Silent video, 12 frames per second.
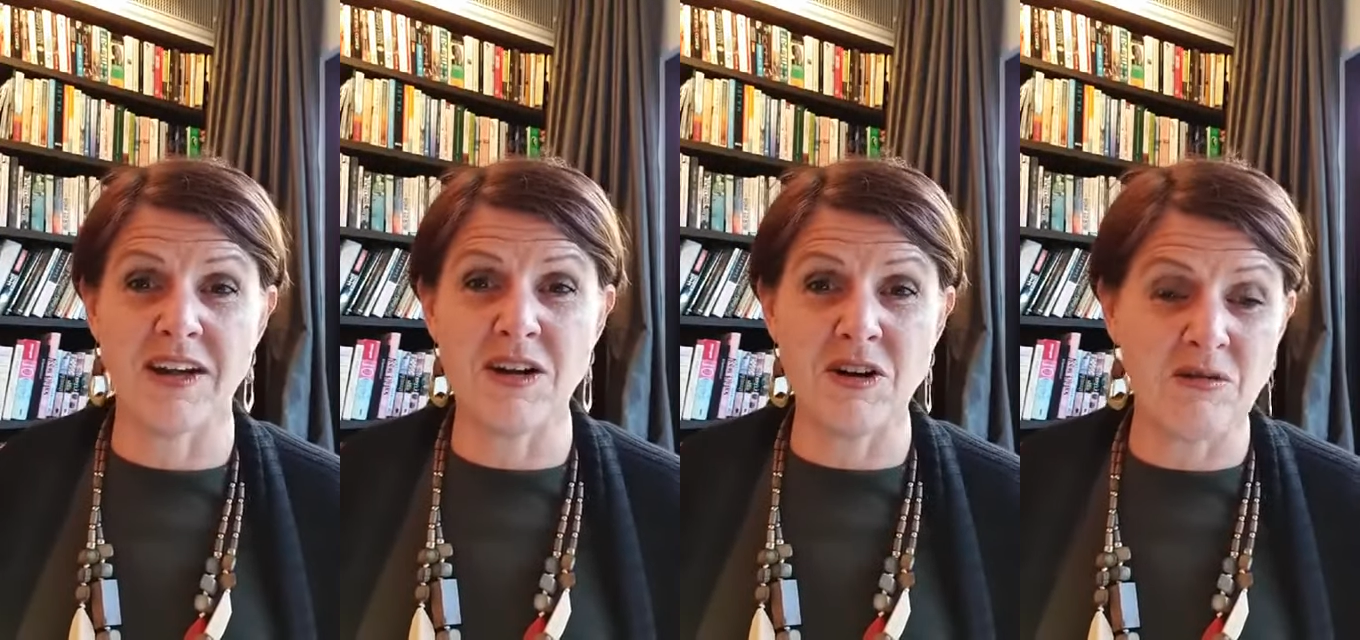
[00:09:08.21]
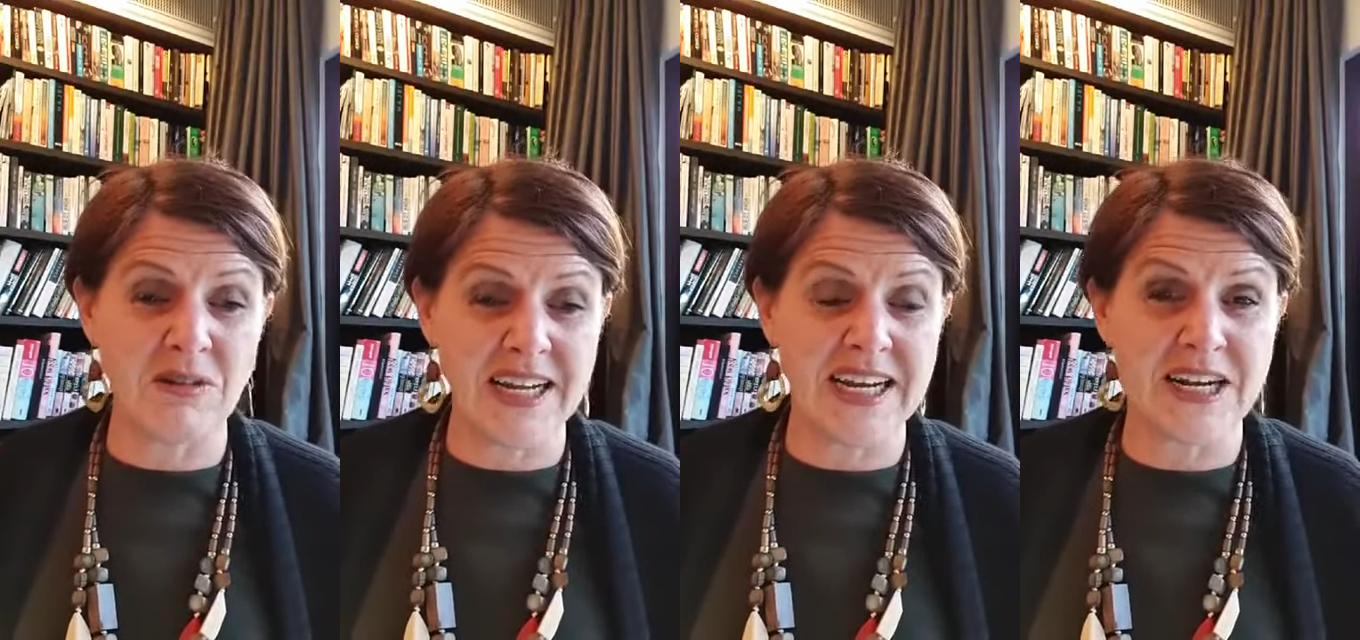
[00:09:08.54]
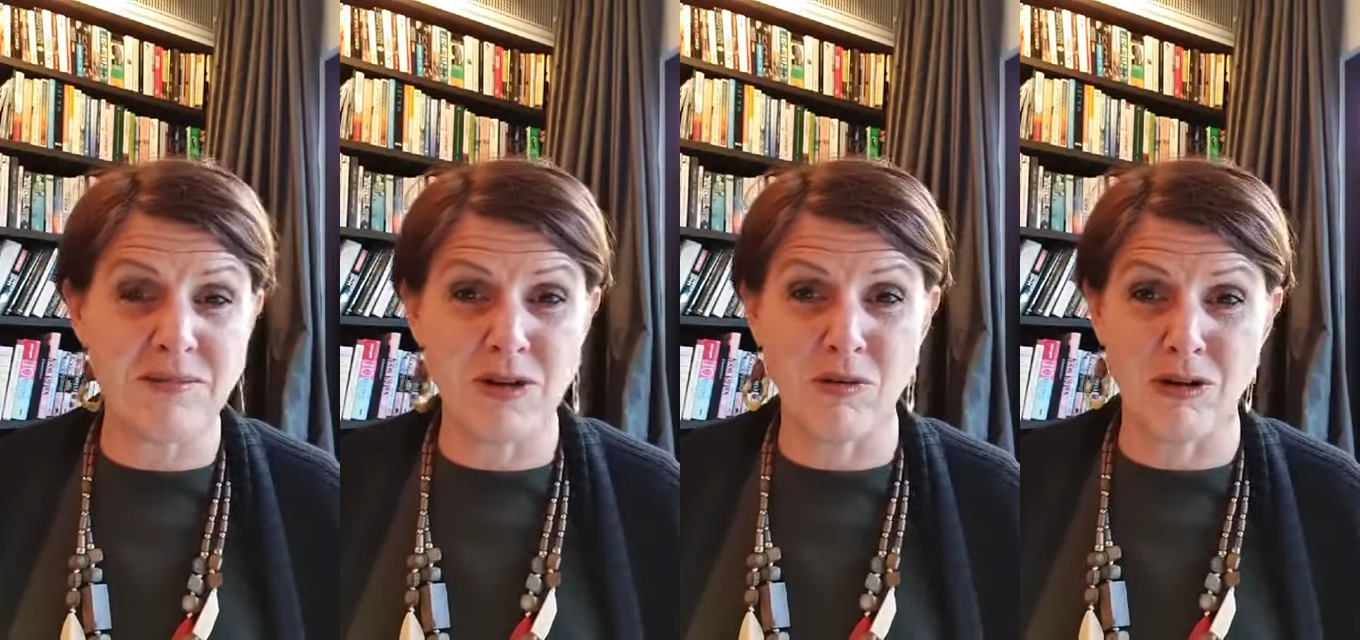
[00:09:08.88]
you're not really going
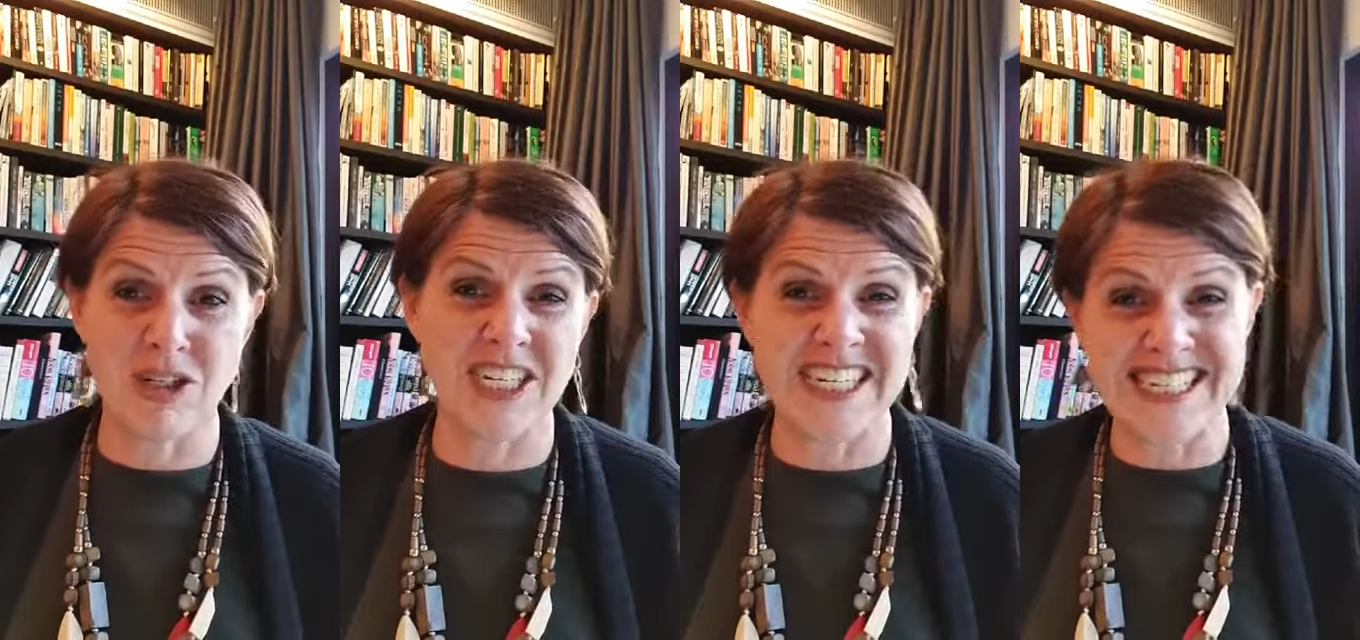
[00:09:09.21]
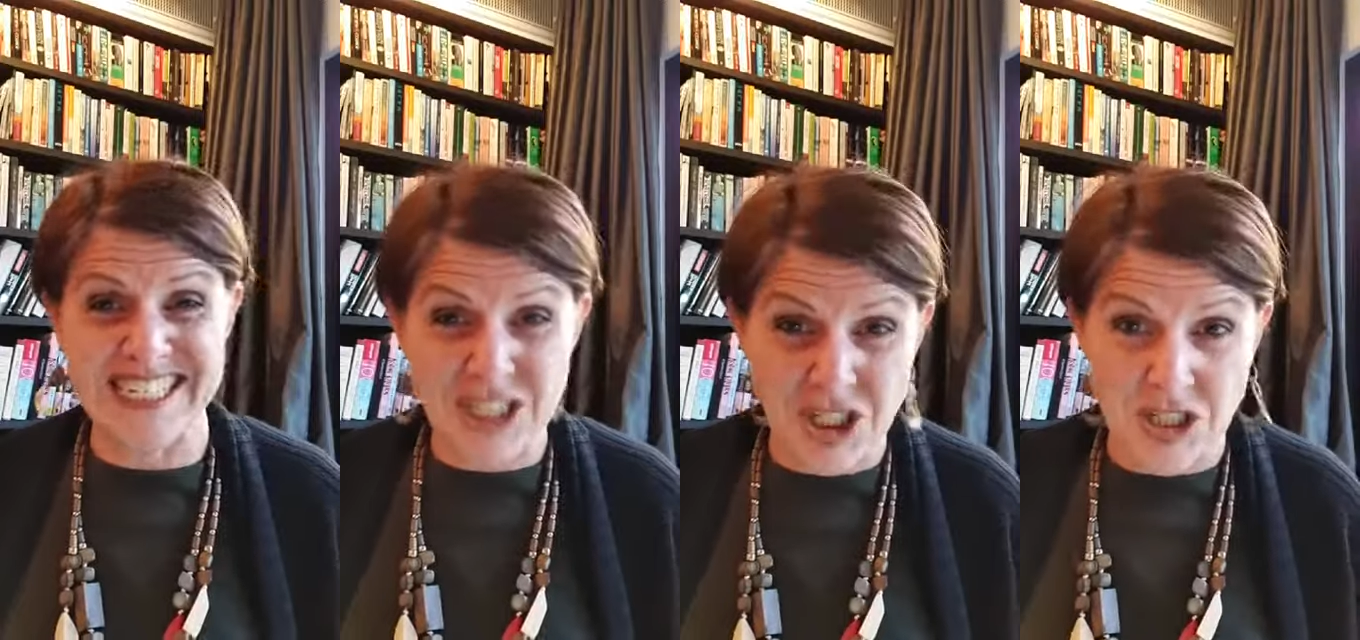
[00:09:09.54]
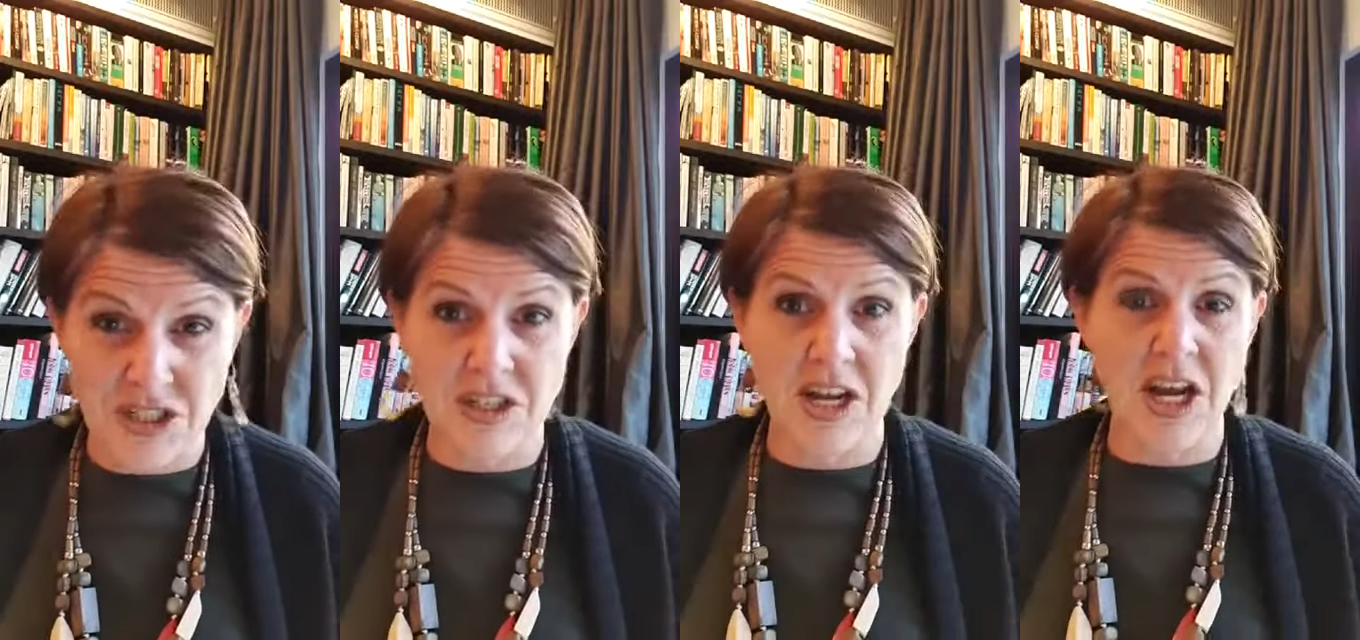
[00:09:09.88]
to be washing your
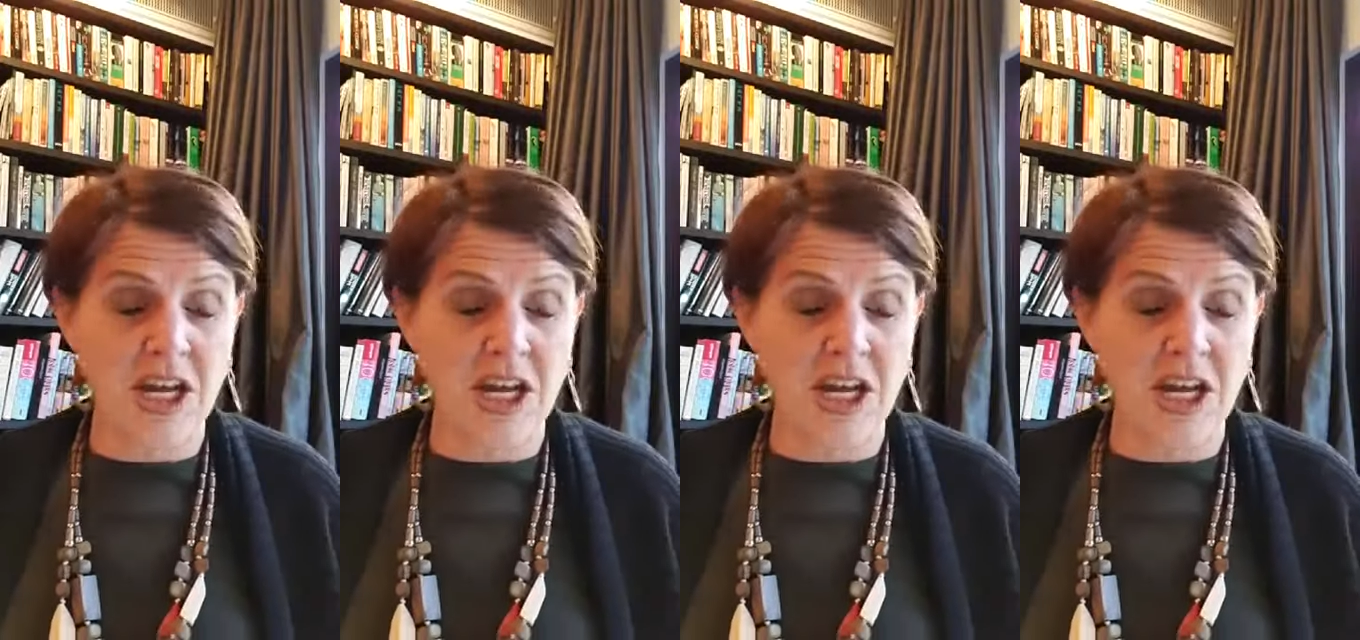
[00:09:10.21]
dishes.